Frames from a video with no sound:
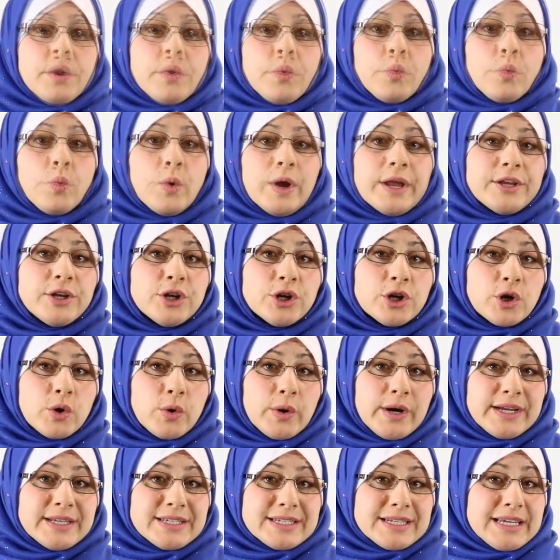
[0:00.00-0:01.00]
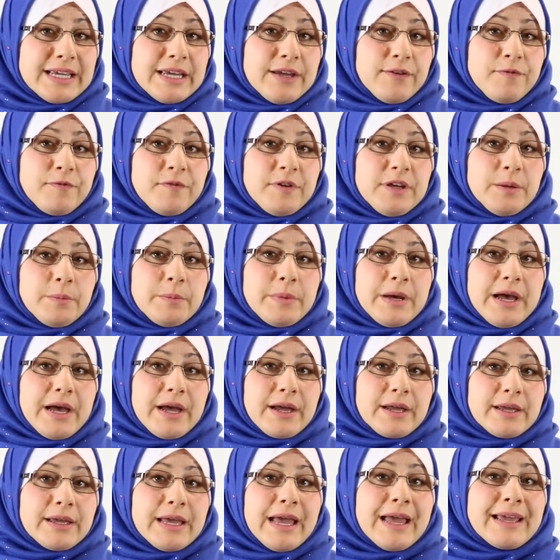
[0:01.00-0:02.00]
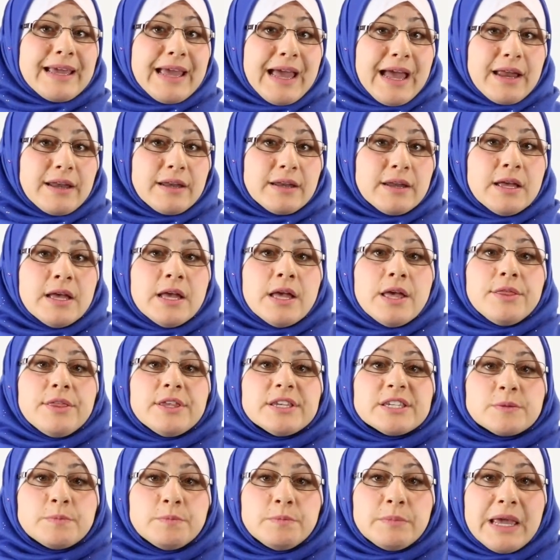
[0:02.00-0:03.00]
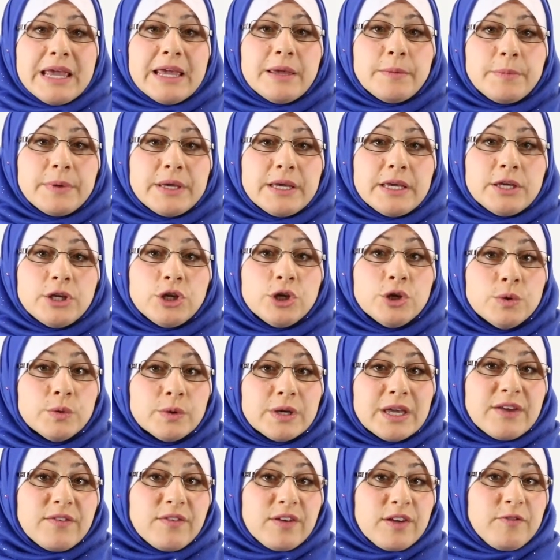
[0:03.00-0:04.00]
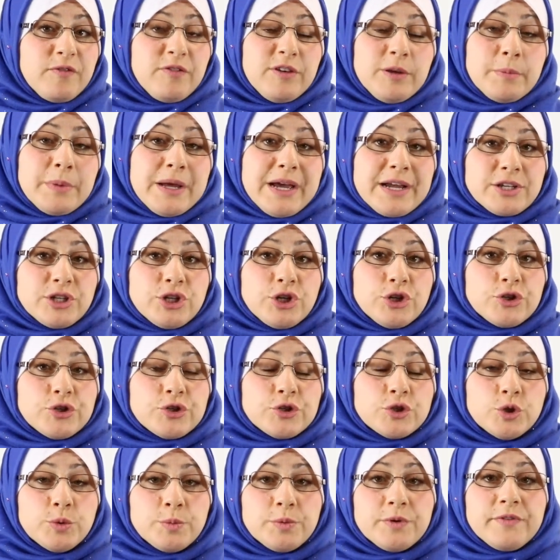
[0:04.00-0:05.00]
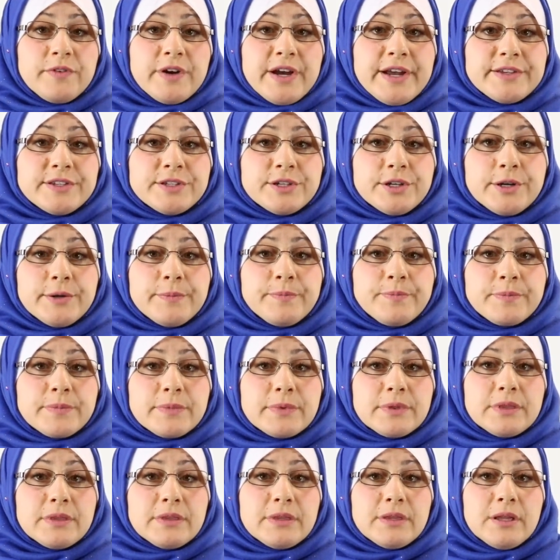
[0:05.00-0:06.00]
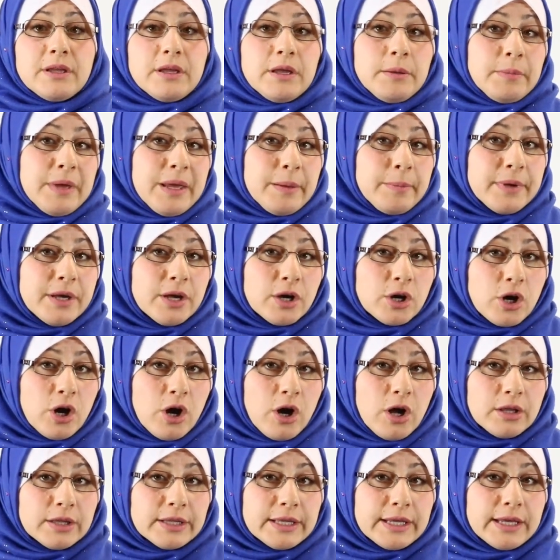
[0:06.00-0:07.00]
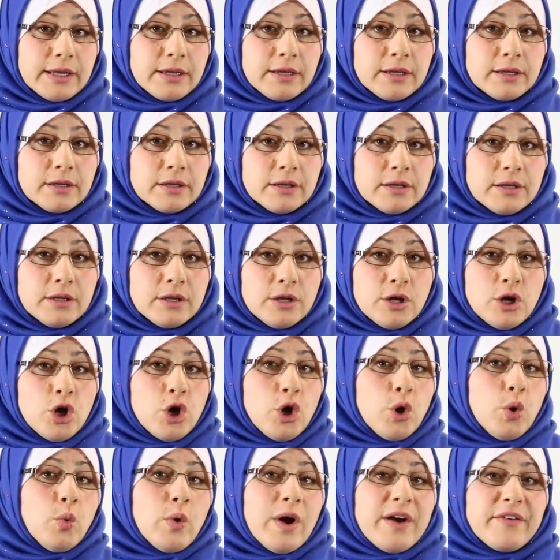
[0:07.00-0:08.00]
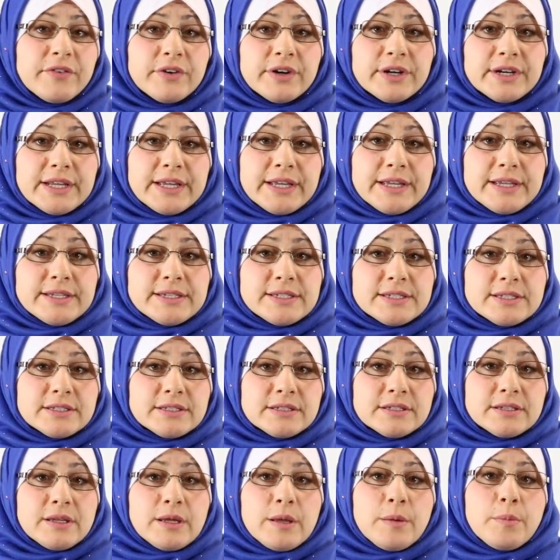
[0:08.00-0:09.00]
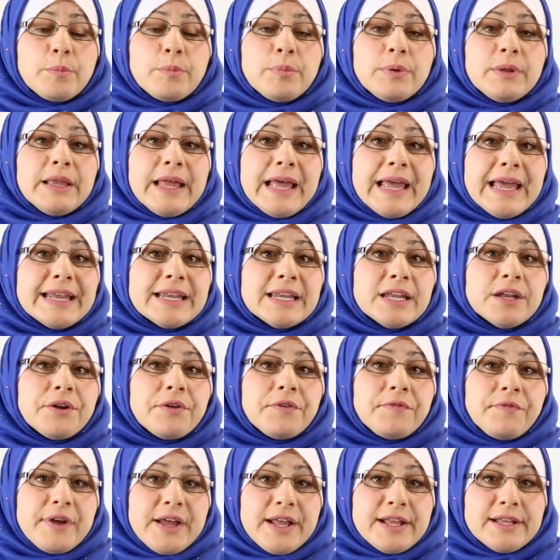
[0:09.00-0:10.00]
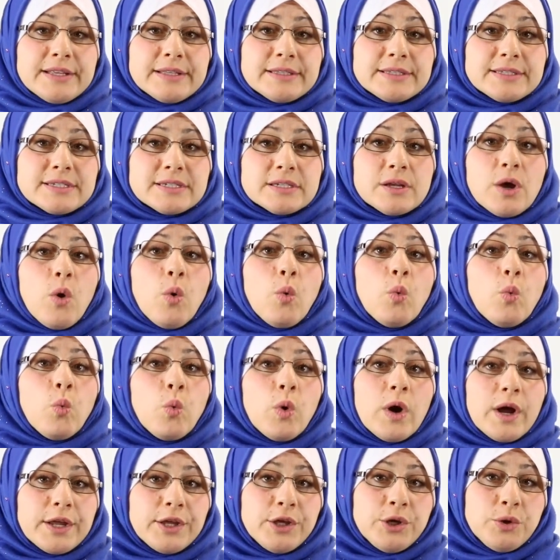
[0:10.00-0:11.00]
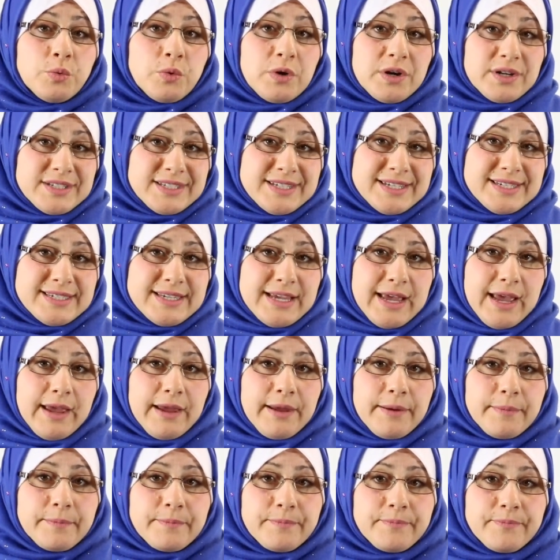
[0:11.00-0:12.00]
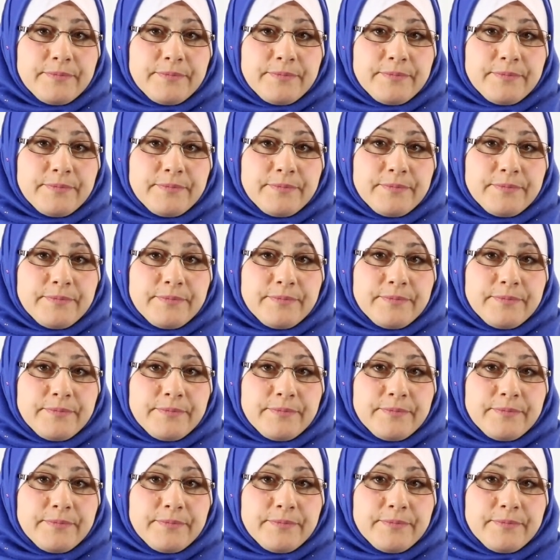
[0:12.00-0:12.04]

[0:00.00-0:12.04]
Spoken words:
When you're going to give feedback, again, this may be you giving feedback to your supervisor, it may be a colleague, whoever it is, plan in advance what you want to say.